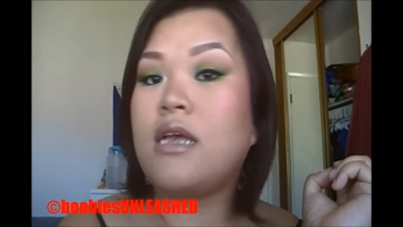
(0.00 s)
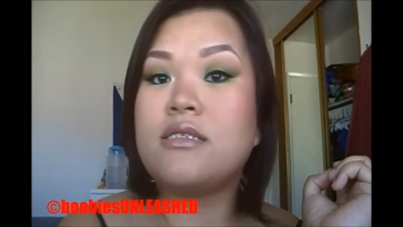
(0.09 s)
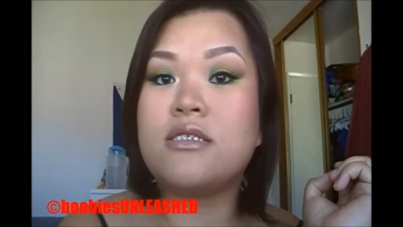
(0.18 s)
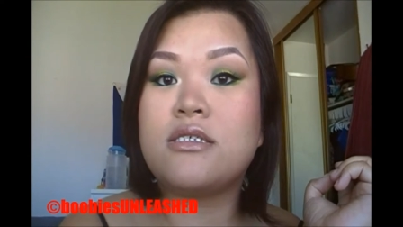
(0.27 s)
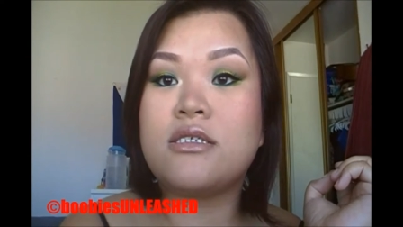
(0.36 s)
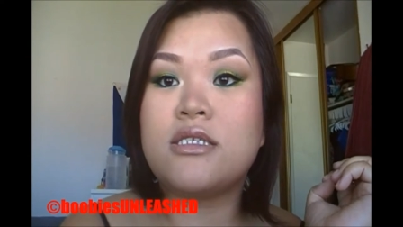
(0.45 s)

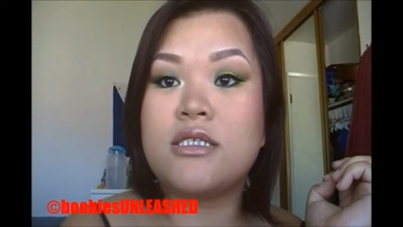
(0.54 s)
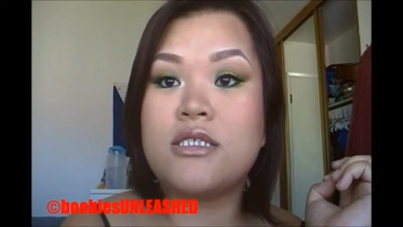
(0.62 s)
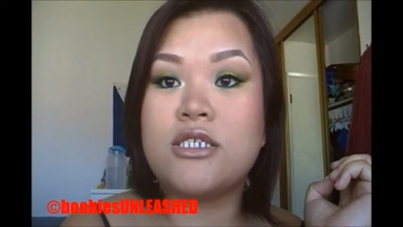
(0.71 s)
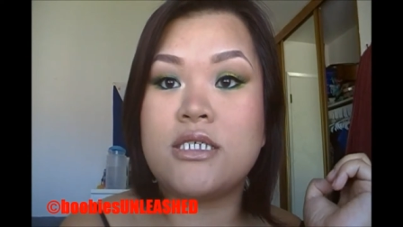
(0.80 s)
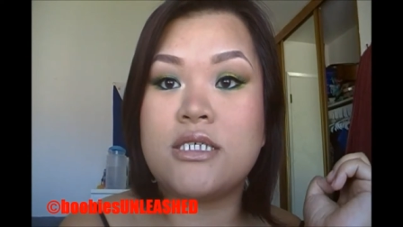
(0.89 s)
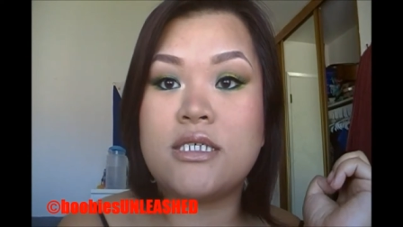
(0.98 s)
That's
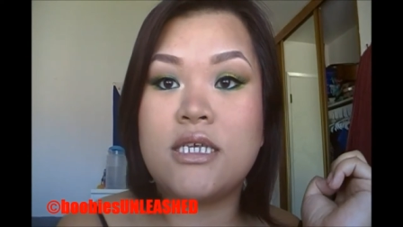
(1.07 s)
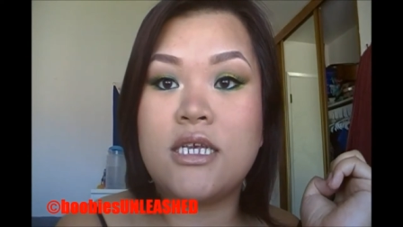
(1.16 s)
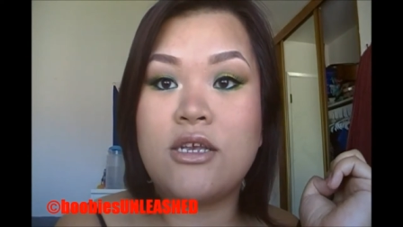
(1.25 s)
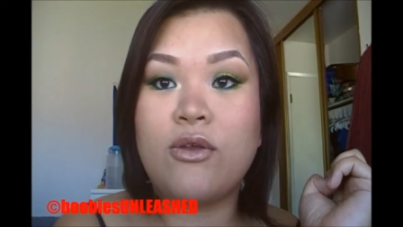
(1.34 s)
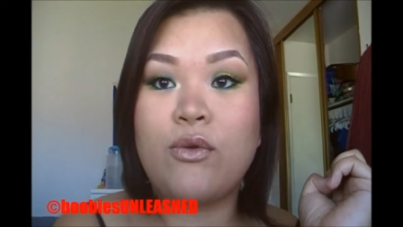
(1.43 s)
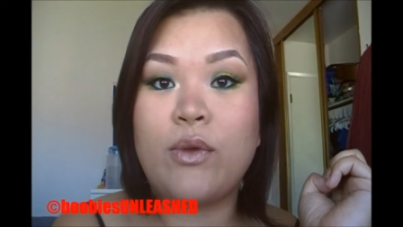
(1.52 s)
just
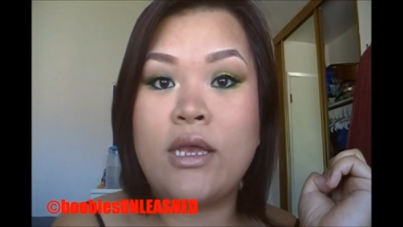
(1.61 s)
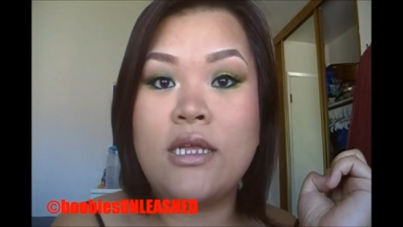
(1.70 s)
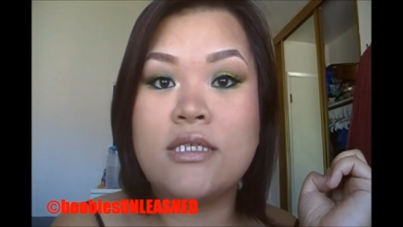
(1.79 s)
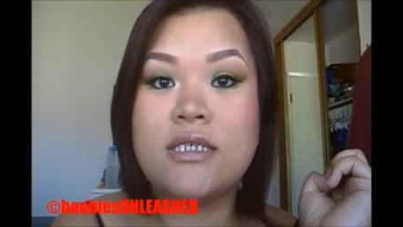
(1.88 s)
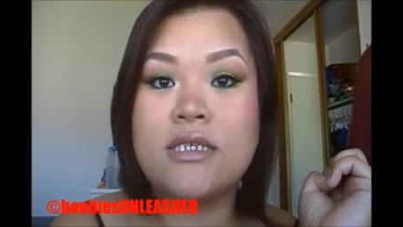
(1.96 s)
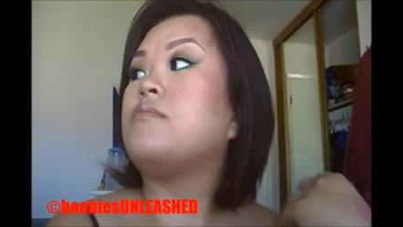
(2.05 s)

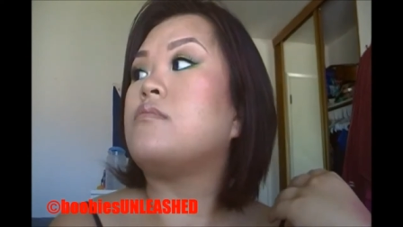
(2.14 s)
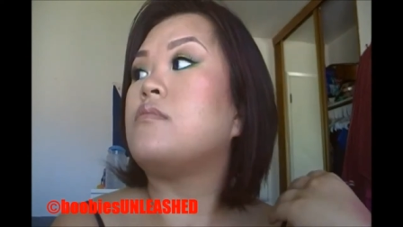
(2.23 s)
great.